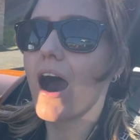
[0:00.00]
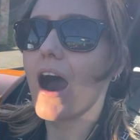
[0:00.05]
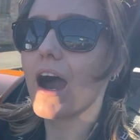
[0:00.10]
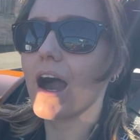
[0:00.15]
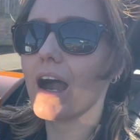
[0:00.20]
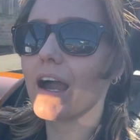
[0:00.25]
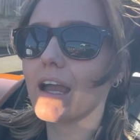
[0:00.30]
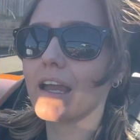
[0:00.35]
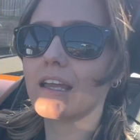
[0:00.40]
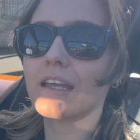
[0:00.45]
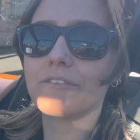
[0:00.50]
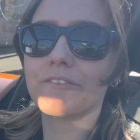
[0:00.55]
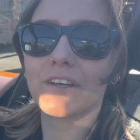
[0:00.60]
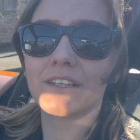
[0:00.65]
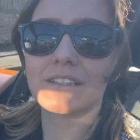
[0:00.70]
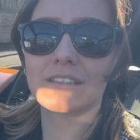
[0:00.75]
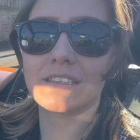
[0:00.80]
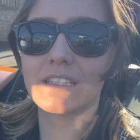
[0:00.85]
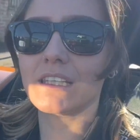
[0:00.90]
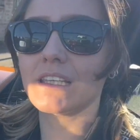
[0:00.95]
I
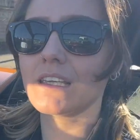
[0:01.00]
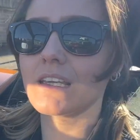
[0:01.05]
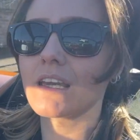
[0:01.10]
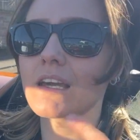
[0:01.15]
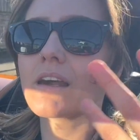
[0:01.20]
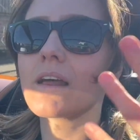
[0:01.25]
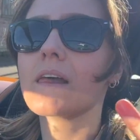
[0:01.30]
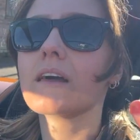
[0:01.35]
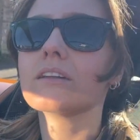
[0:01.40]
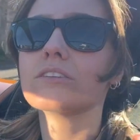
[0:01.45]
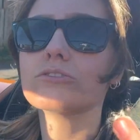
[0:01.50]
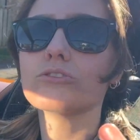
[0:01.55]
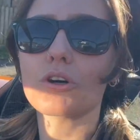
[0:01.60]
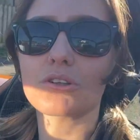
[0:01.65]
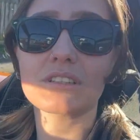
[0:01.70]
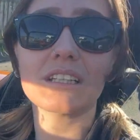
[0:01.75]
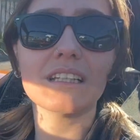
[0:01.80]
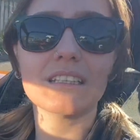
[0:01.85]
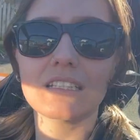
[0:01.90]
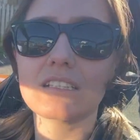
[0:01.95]
fancy
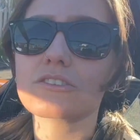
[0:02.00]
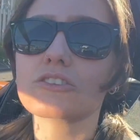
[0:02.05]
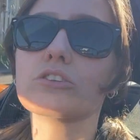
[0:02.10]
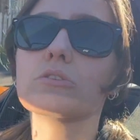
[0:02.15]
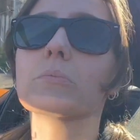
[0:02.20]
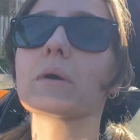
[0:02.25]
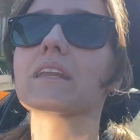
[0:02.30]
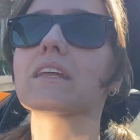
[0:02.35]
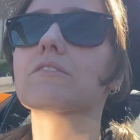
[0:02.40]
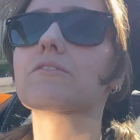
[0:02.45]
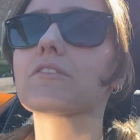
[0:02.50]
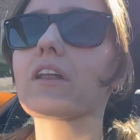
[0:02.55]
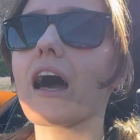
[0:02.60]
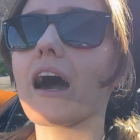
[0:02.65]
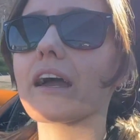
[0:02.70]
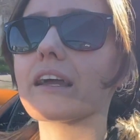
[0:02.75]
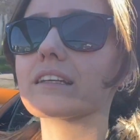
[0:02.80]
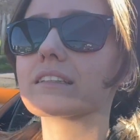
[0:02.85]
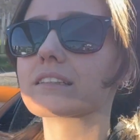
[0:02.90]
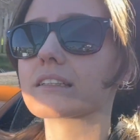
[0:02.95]
not eating too many
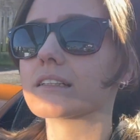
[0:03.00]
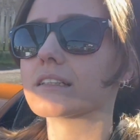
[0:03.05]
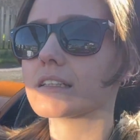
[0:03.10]
flies.